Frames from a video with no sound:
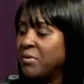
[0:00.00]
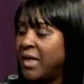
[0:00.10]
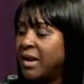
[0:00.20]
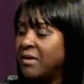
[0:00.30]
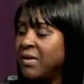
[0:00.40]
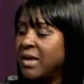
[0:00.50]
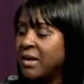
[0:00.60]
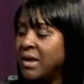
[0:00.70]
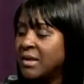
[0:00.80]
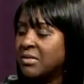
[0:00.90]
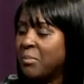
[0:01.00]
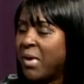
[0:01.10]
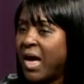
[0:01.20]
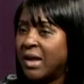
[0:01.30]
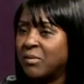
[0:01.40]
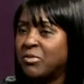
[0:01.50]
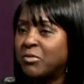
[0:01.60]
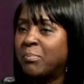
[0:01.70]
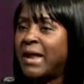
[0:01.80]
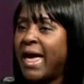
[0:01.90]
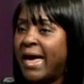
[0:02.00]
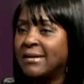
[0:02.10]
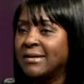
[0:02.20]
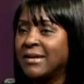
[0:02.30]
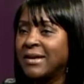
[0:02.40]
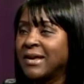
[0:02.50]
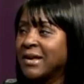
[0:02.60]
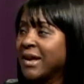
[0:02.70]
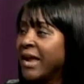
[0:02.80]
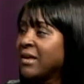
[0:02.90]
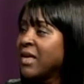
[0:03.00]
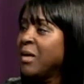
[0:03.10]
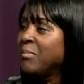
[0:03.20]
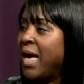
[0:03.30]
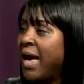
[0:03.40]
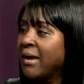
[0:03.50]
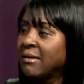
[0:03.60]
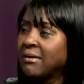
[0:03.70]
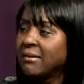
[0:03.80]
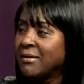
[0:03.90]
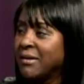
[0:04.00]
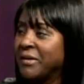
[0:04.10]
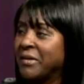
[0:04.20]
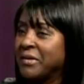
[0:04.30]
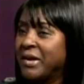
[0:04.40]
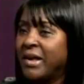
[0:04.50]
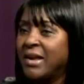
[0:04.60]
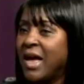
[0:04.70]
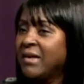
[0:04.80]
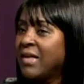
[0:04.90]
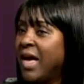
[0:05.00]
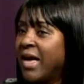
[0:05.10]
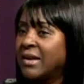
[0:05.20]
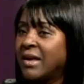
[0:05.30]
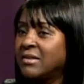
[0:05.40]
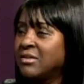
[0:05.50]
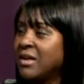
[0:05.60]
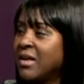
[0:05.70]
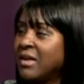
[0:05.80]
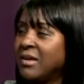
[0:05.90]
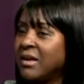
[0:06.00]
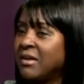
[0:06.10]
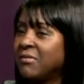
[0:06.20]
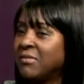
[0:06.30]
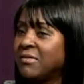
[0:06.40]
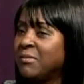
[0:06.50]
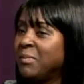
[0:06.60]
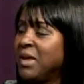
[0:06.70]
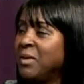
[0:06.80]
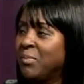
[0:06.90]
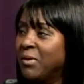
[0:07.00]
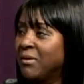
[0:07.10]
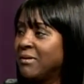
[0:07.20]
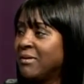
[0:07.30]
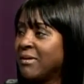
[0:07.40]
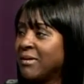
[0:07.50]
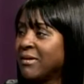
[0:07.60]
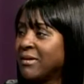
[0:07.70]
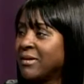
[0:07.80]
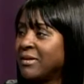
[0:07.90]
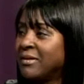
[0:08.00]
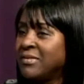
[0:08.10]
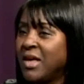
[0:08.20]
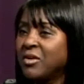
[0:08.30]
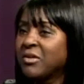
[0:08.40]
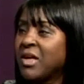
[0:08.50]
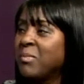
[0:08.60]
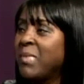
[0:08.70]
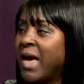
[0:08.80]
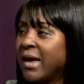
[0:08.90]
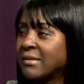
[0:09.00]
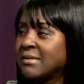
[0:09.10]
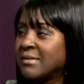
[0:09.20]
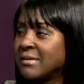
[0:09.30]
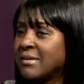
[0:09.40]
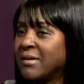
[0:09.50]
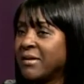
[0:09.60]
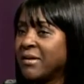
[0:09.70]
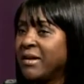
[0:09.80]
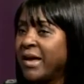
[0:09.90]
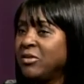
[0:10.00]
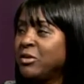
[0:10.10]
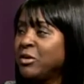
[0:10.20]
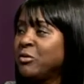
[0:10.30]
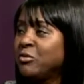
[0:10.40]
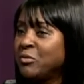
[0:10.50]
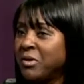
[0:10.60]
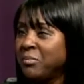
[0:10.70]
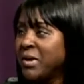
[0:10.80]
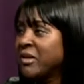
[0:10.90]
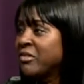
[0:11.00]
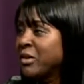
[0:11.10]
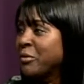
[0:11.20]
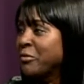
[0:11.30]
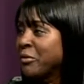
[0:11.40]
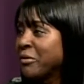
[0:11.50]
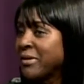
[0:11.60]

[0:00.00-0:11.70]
that have hit the bottom, splat, and come back. And I got a ton of people that are comebacks. Like you lose The Biggest Loser,